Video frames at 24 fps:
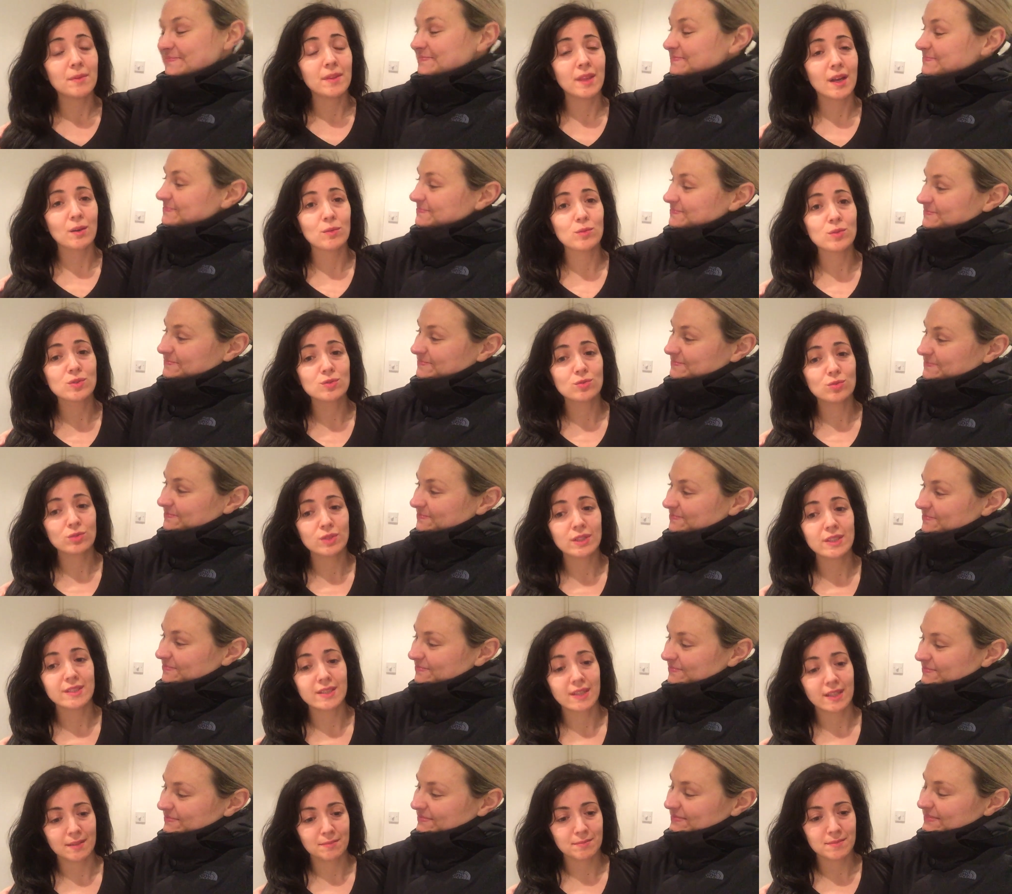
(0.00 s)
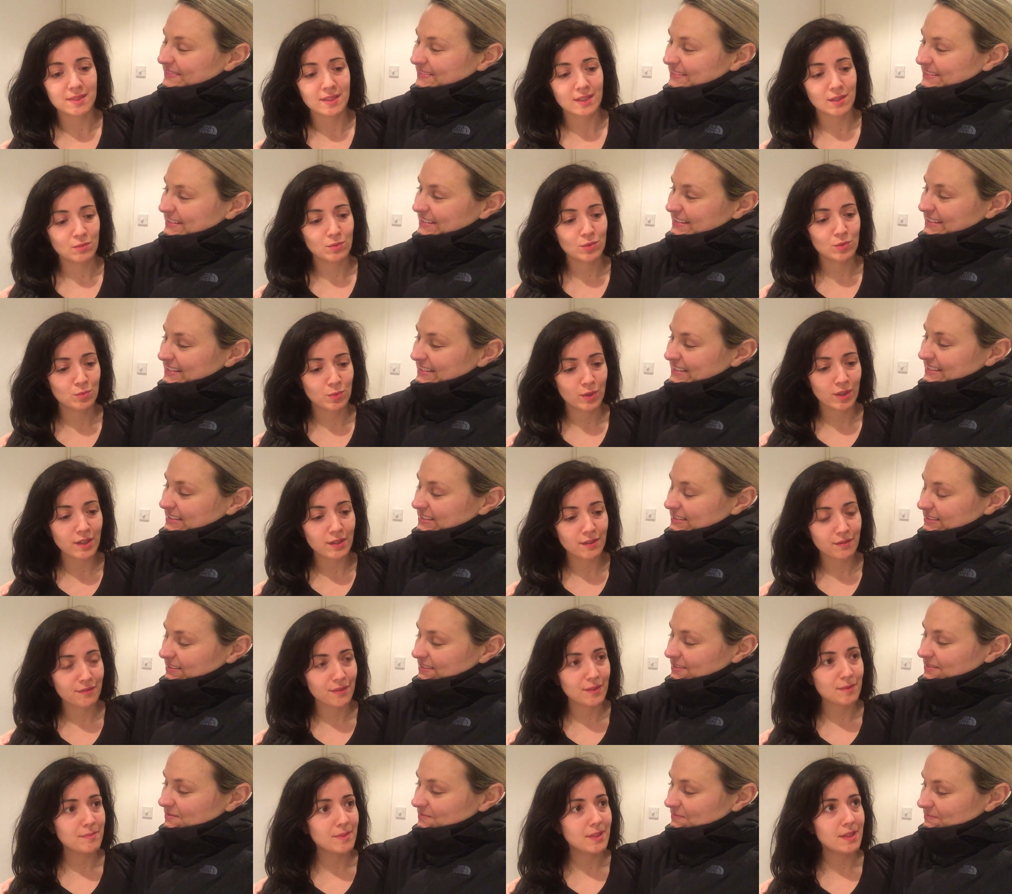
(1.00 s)
Speaker 1: but that was the only times that it would work
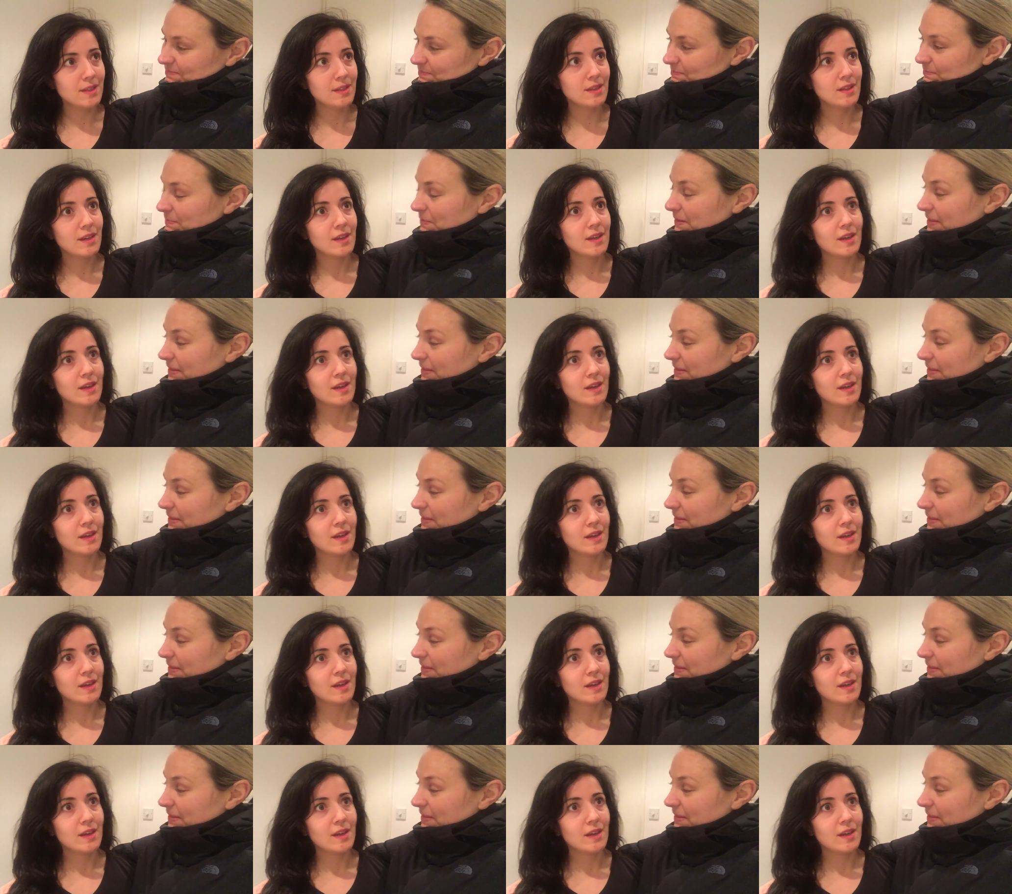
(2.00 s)
for me.